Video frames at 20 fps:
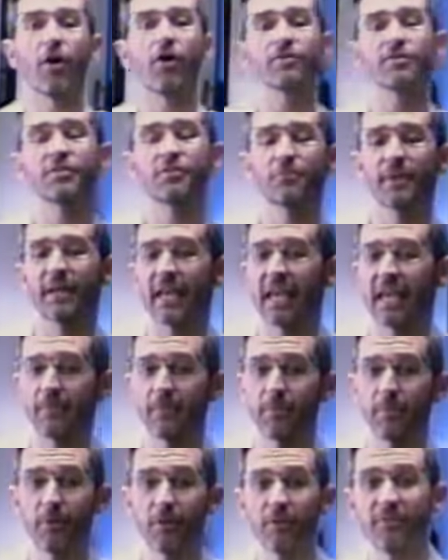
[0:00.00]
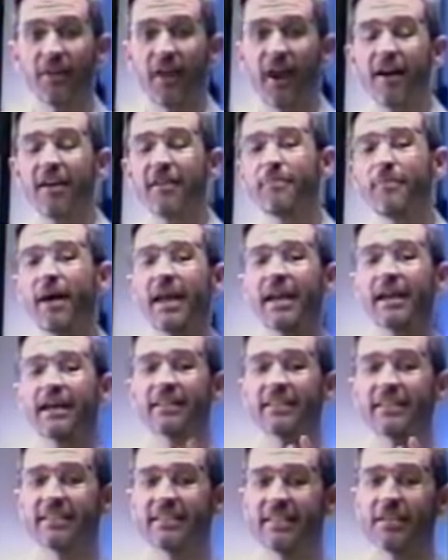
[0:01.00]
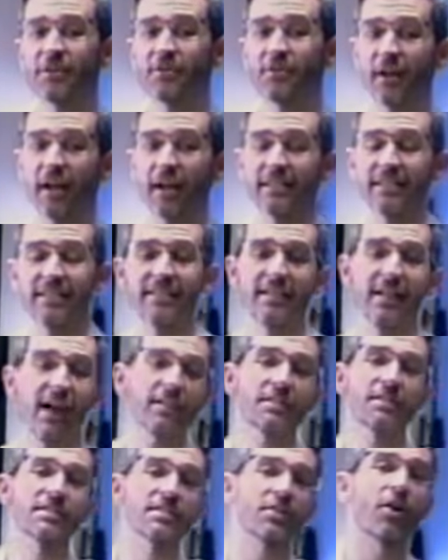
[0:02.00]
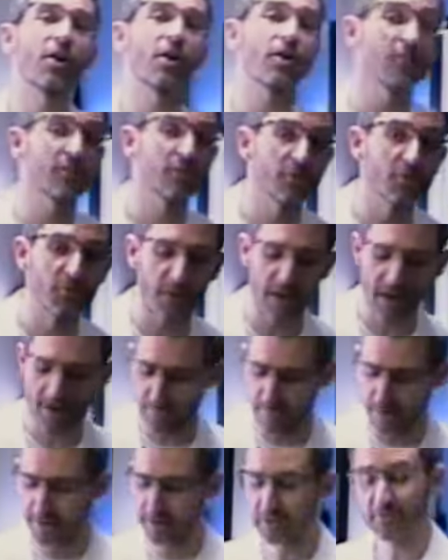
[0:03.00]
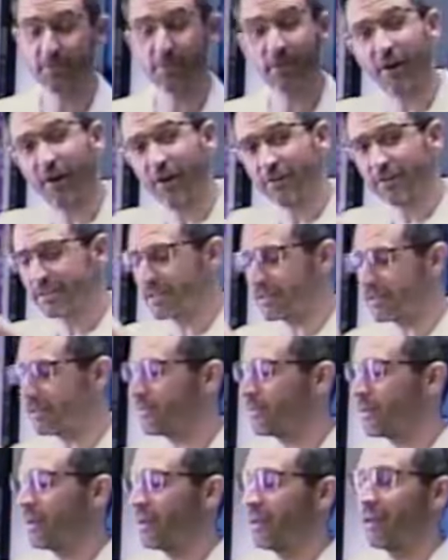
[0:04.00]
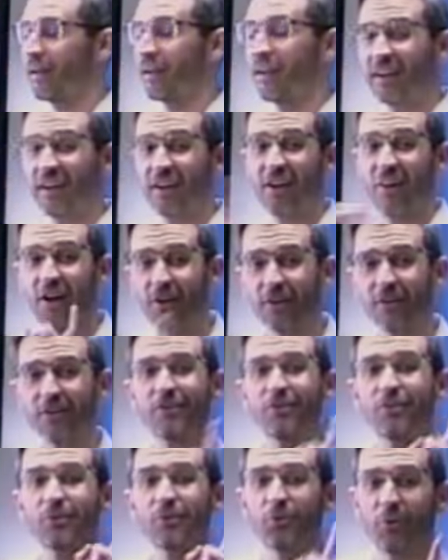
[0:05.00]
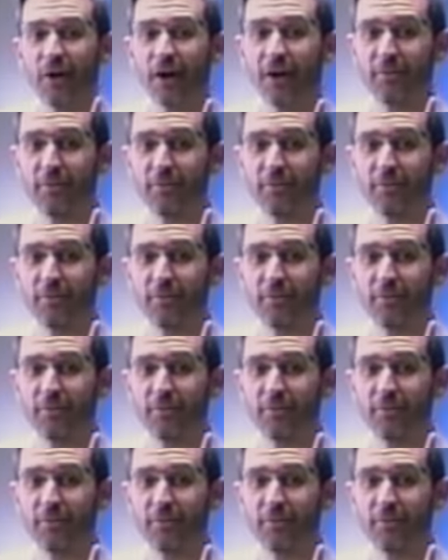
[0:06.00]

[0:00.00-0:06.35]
also be capable of automatically synchronizing not just cardinal gram meters, but also cardinal gramp